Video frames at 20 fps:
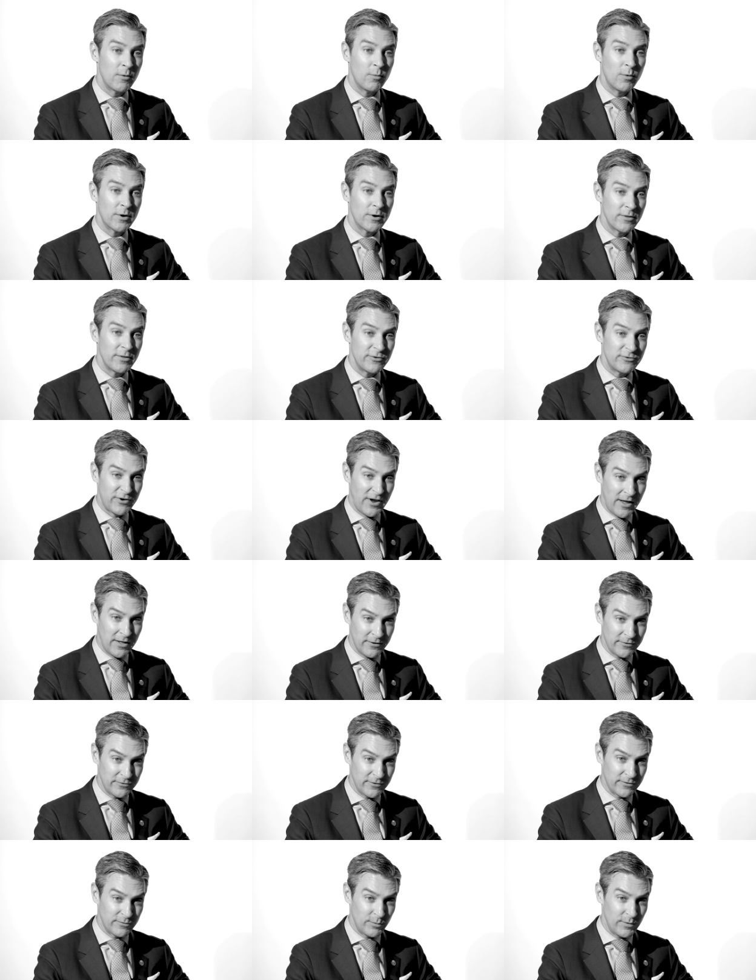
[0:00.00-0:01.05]
what are the
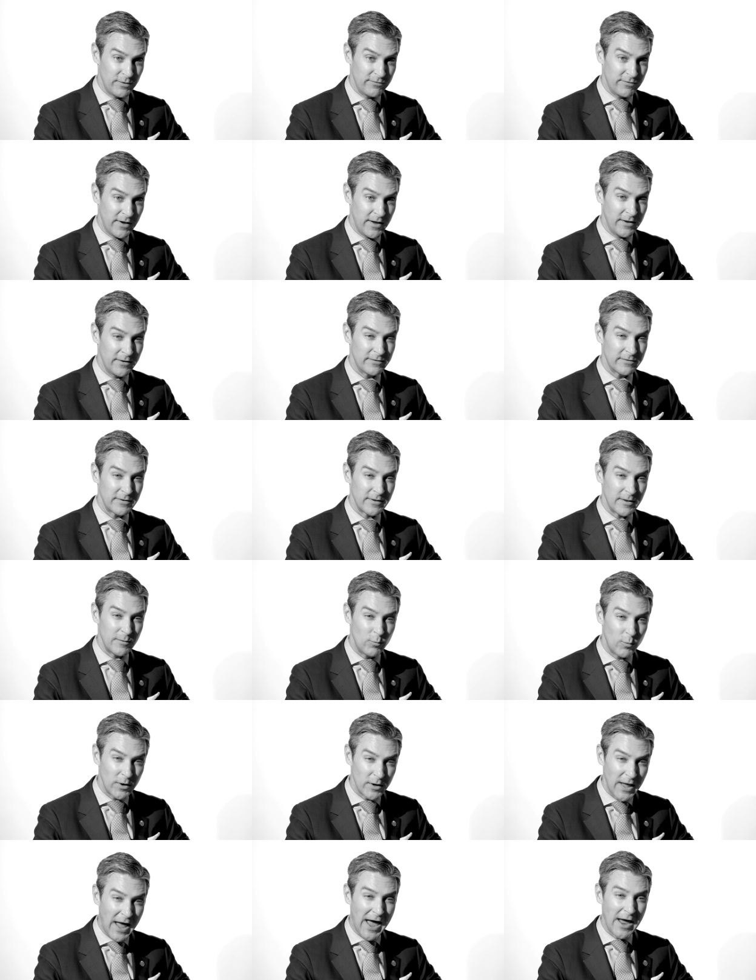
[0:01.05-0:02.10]
challenges we face and
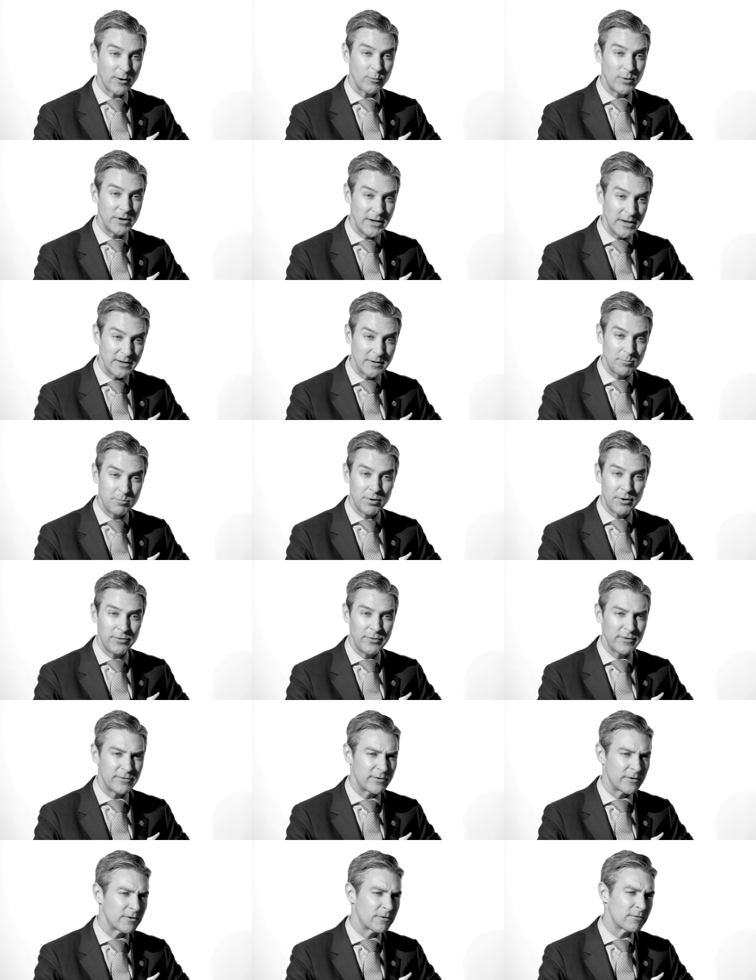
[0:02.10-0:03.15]
what, how do we need to put
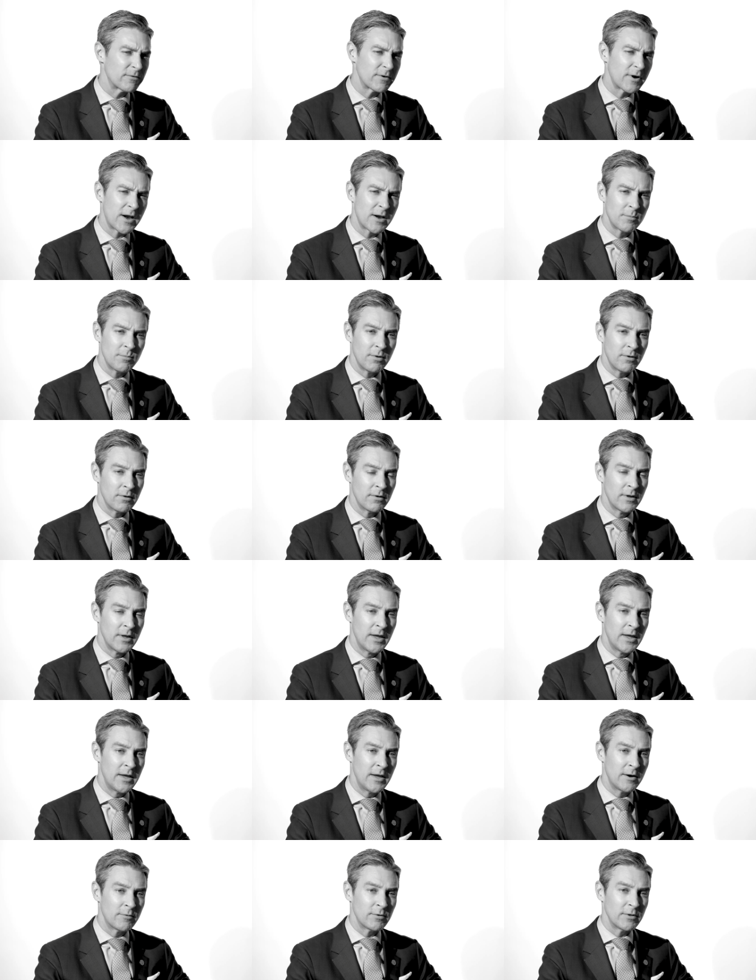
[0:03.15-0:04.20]
this incredible
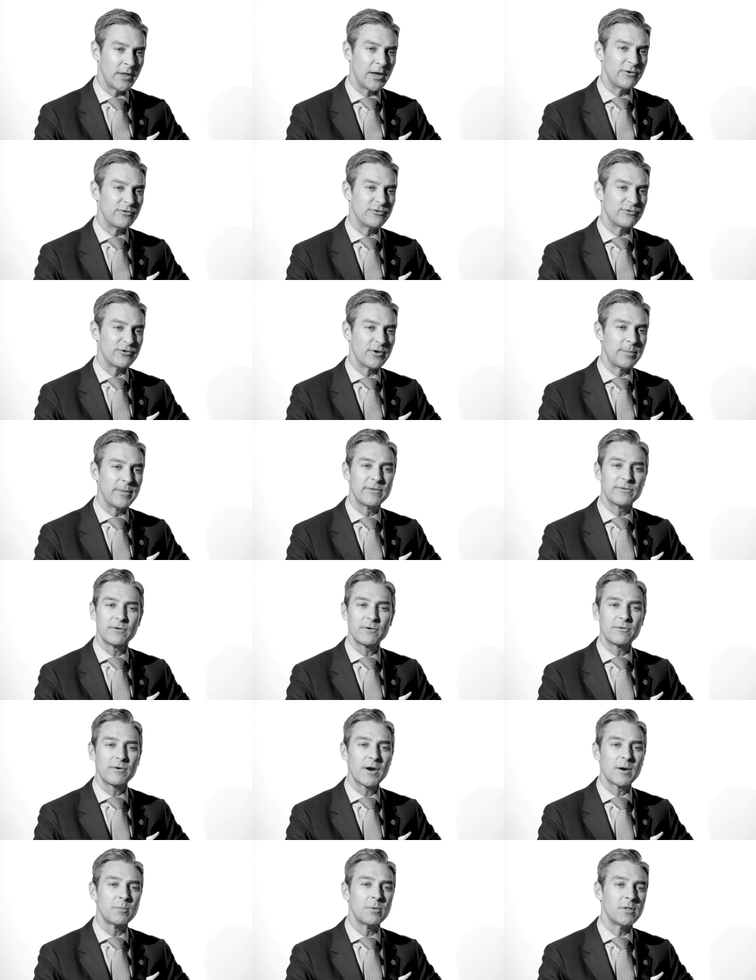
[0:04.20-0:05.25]
relationship, this
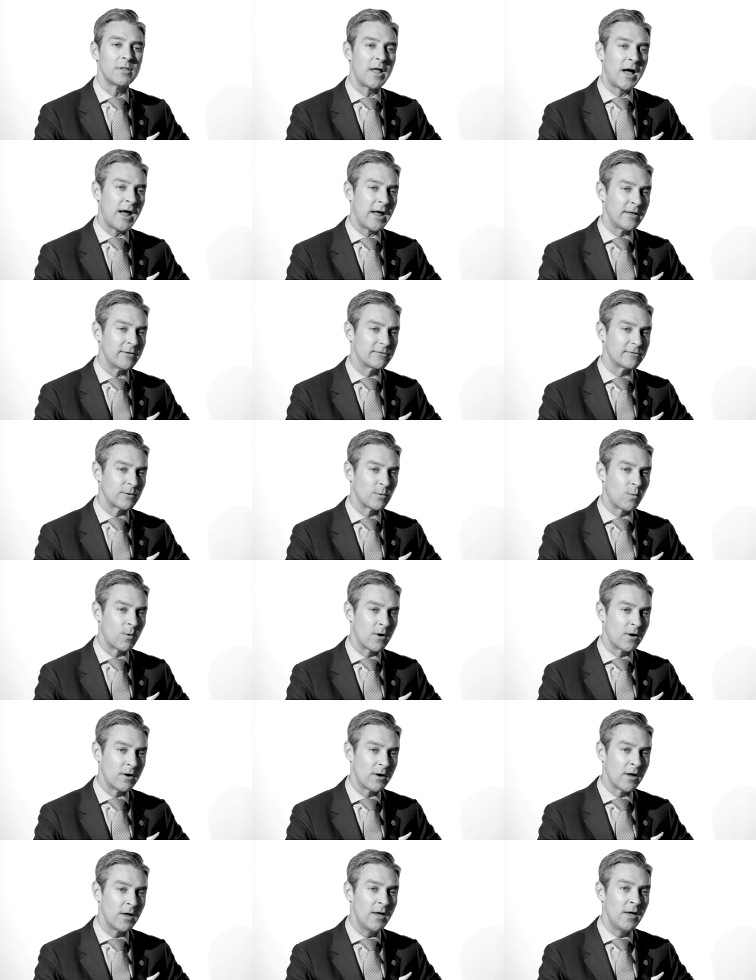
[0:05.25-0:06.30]
incredible alliance to
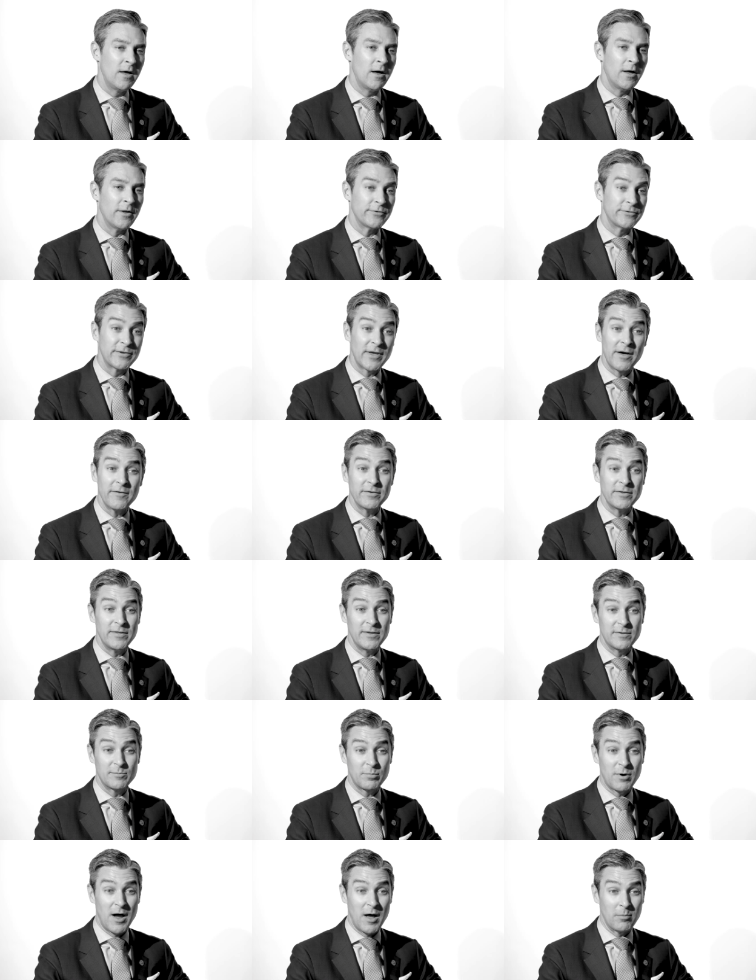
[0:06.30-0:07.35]
work on solving
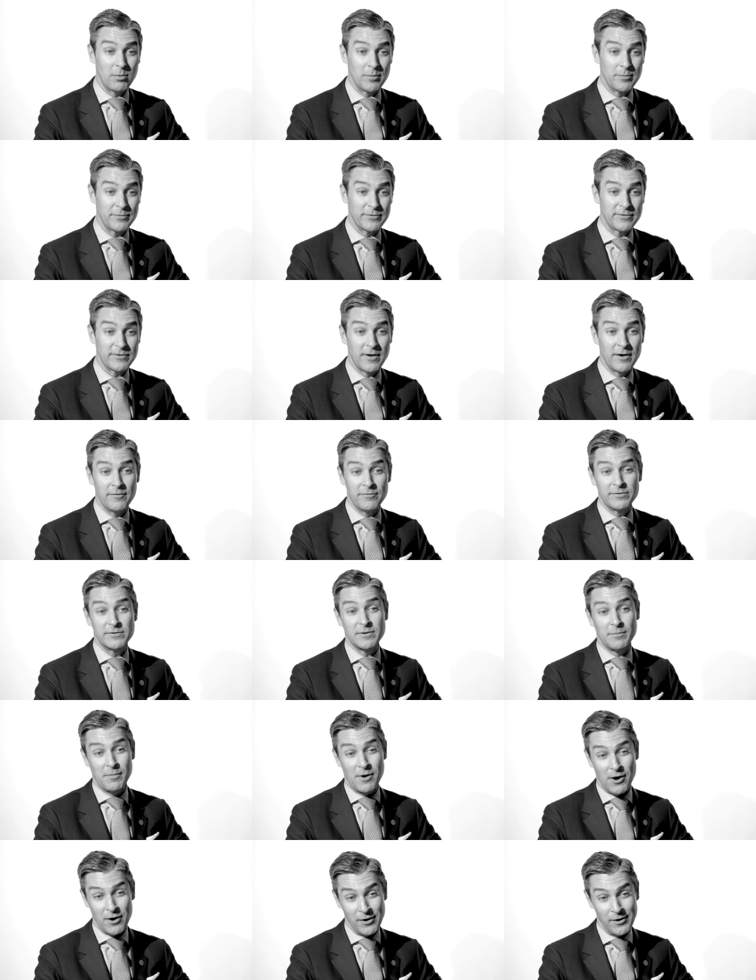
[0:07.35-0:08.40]
these problems of
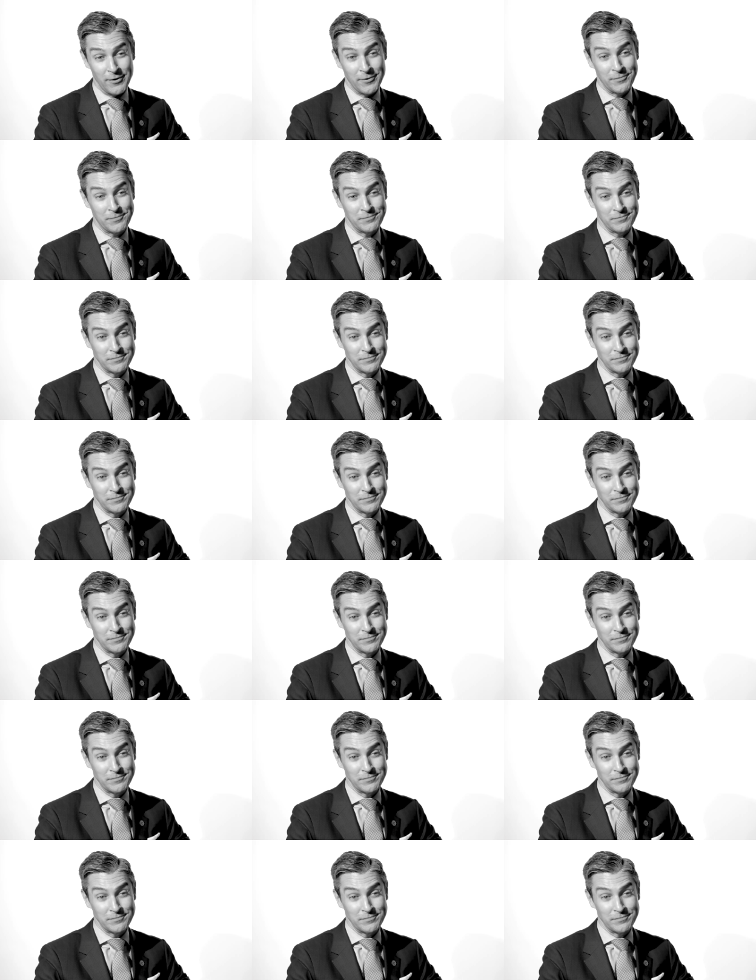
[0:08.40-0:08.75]
tomorrow.